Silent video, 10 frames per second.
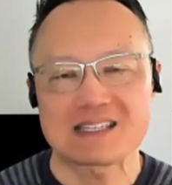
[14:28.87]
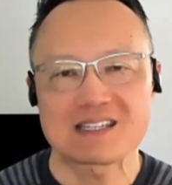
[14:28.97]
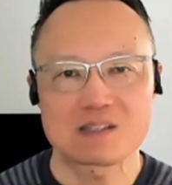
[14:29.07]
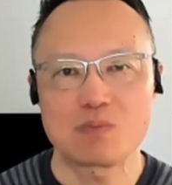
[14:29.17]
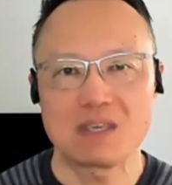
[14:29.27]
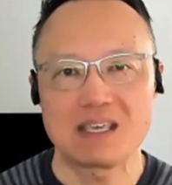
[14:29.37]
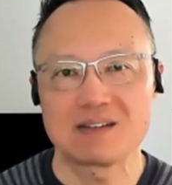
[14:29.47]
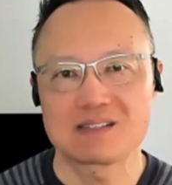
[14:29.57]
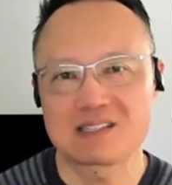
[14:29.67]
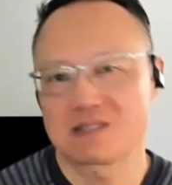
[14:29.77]
just
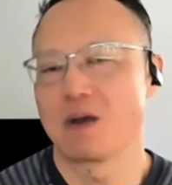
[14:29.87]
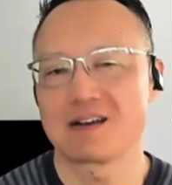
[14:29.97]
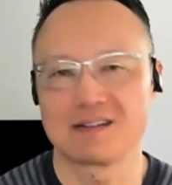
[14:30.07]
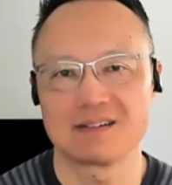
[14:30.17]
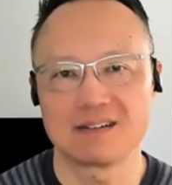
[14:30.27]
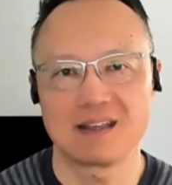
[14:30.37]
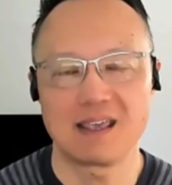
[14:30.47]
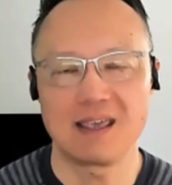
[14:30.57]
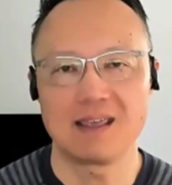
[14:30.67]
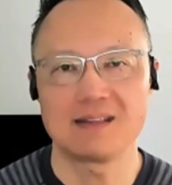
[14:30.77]
being smart.
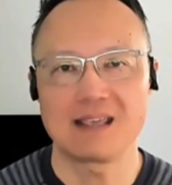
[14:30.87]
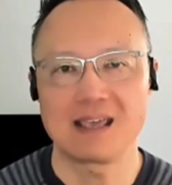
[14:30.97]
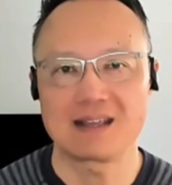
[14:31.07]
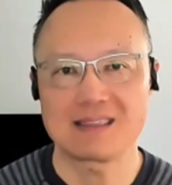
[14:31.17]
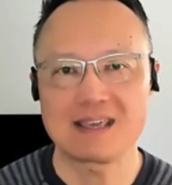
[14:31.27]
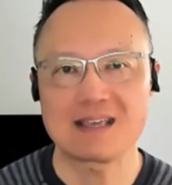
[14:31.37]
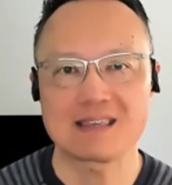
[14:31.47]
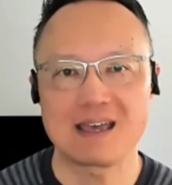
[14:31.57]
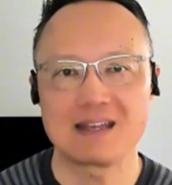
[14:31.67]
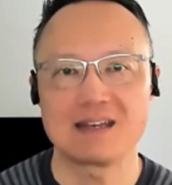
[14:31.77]
And I think
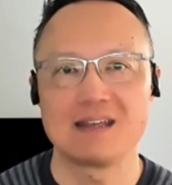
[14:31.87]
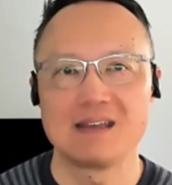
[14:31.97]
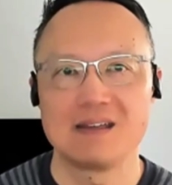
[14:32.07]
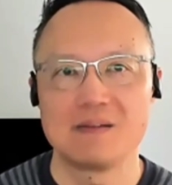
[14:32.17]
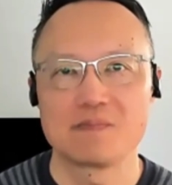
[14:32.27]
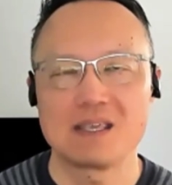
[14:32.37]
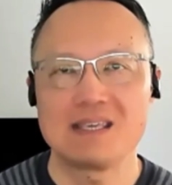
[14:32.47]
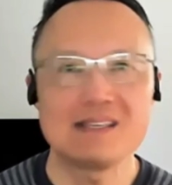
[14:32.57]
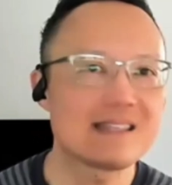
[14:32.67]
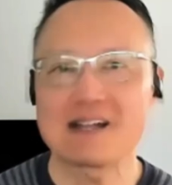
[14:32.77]
that
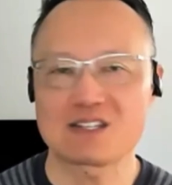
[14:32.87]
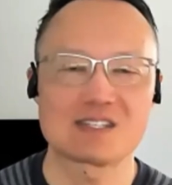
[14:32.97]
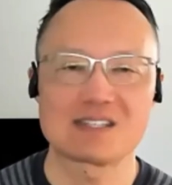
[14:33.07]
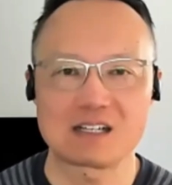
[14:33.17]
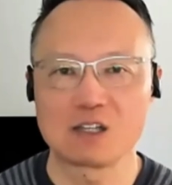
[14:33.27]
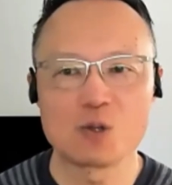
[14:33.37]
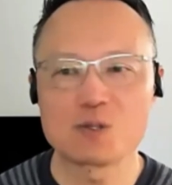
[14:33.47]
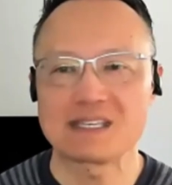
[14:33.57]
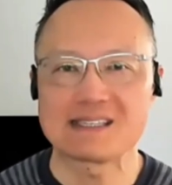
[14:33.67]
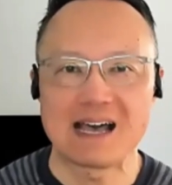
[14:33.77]
he's not just like
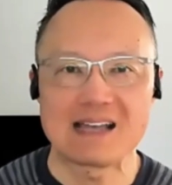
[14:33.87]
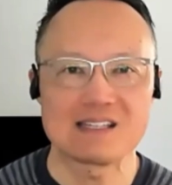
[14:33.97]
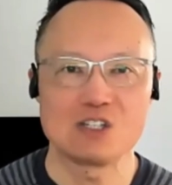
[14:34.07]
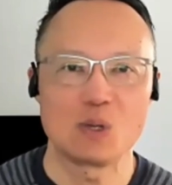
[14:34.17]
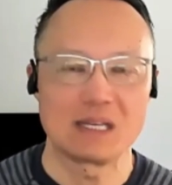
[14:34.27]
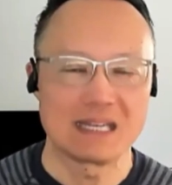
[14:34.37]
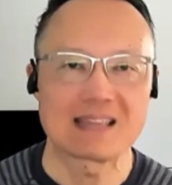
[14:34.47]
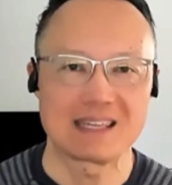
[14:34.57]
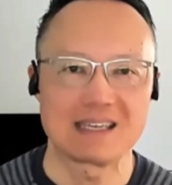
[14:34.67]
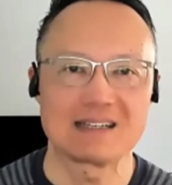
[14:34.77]
closing his eyes and doing
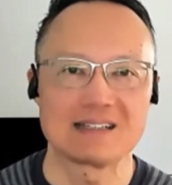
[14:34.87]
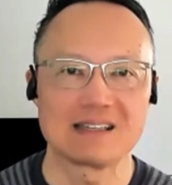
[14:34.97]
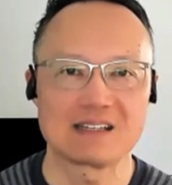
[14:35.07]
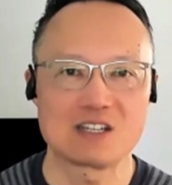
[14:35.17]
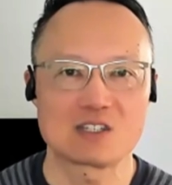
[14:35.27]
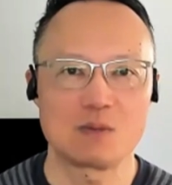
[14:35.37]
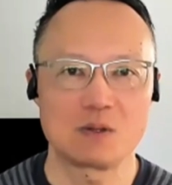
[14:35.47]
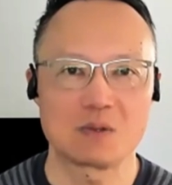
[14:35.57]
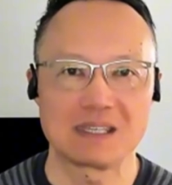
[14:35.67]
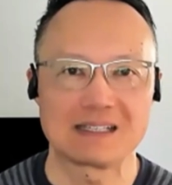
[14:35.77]
nothing. Like, just to
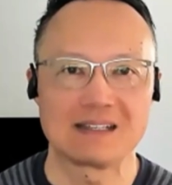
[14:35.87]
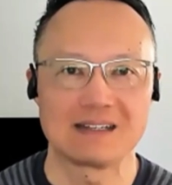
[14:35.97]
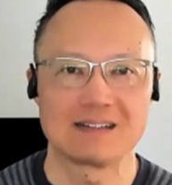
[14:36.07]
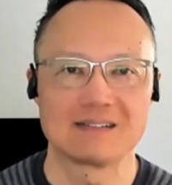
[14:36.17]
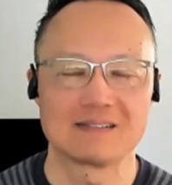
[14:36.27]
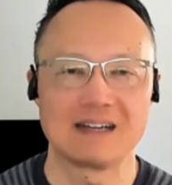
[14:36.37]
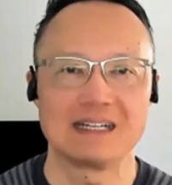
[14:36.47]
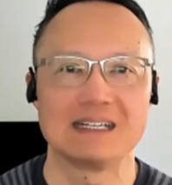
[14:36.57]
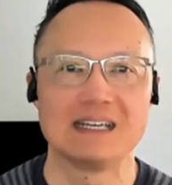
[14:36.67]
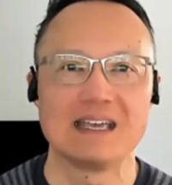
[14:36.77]
be really clear,
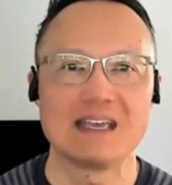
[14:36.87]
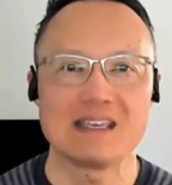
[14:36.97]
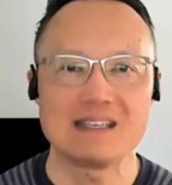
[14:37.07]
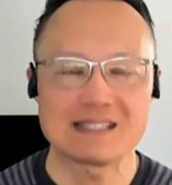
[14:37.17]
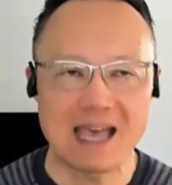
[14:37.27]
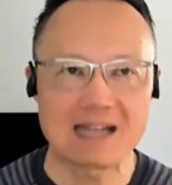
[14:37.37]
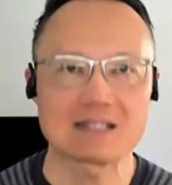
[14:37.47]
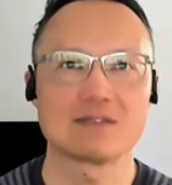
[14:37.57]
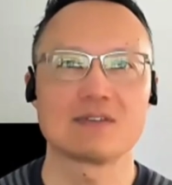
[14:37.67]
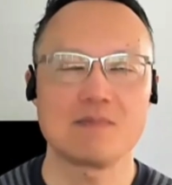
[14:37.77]
right? He's
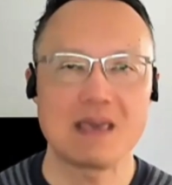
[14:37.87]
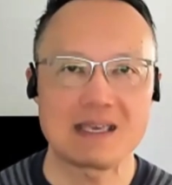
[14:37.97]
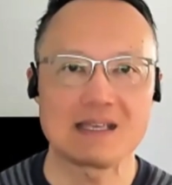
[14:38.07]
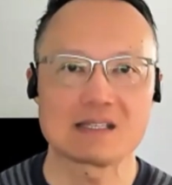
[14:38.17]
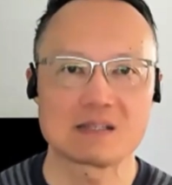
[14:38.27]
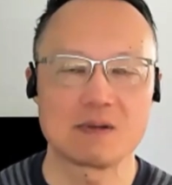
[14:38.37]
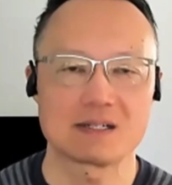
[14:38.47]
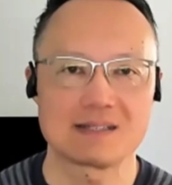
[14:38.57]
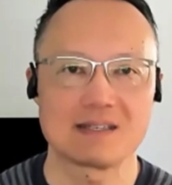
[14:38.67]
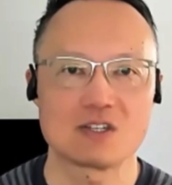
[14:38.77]
actively making
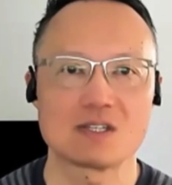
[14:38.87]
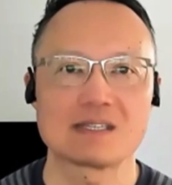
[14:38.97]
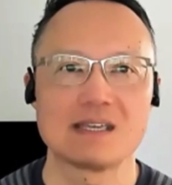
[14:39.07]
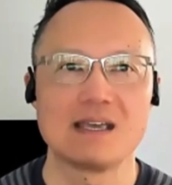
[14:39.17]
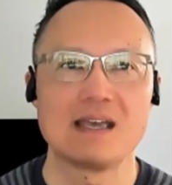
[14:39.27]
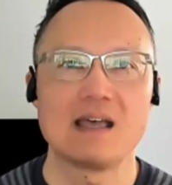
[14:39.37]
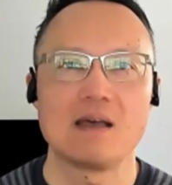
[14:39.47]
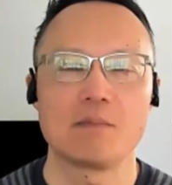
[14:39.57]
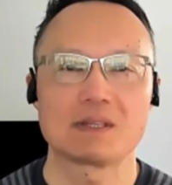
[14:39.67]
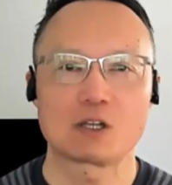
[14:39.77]
smart decisions,
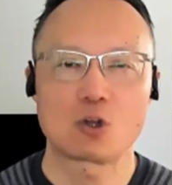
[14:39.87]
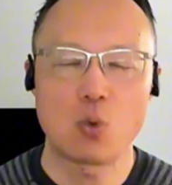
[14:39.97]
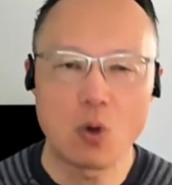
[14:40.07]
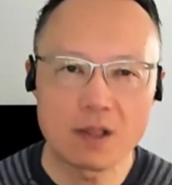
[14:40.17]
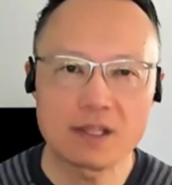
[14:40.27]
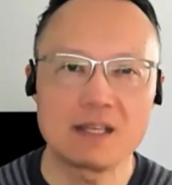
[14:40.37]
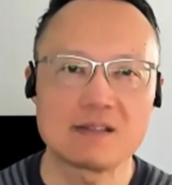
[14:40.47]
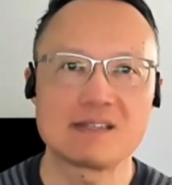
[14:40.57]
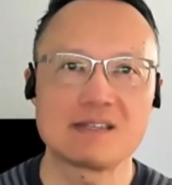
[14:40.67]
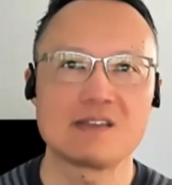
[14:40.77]
but the quality of
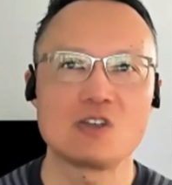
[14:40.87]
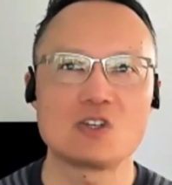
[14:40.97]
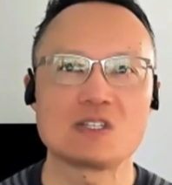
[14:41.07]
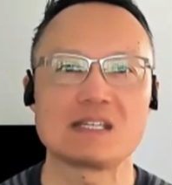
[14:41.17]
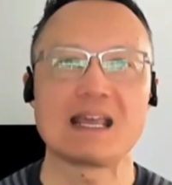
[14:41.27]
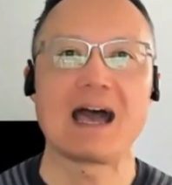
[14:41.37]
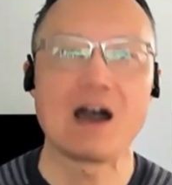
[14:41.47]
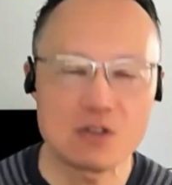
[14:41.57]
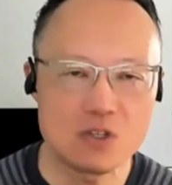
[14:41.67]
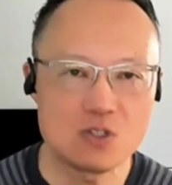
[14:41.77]
those decisions and
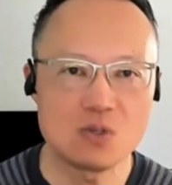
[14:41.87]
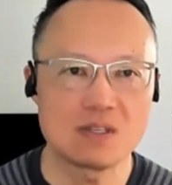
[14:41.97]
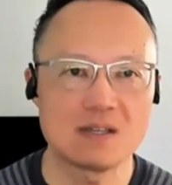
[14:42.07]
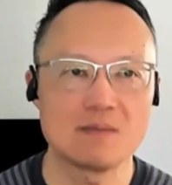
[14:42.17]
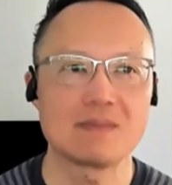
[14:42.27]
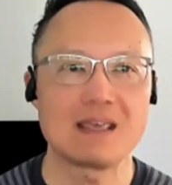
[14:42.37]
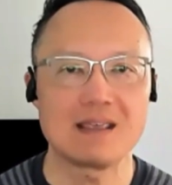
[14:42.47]
how you do them,